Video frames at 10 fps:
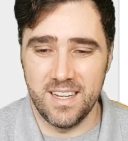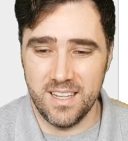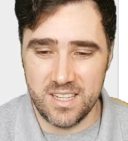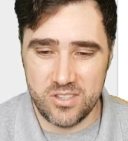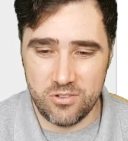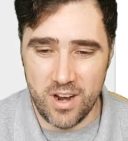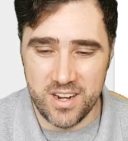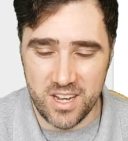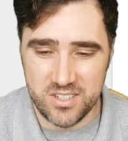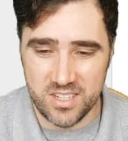let's try
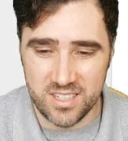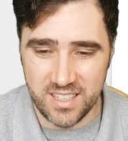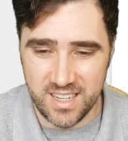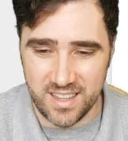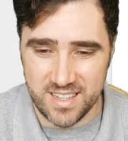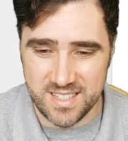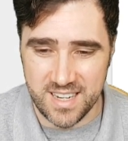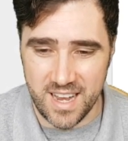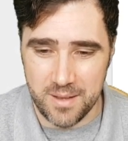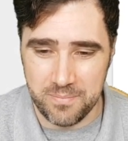not to delete it this
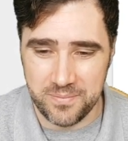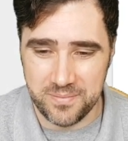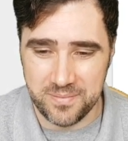time.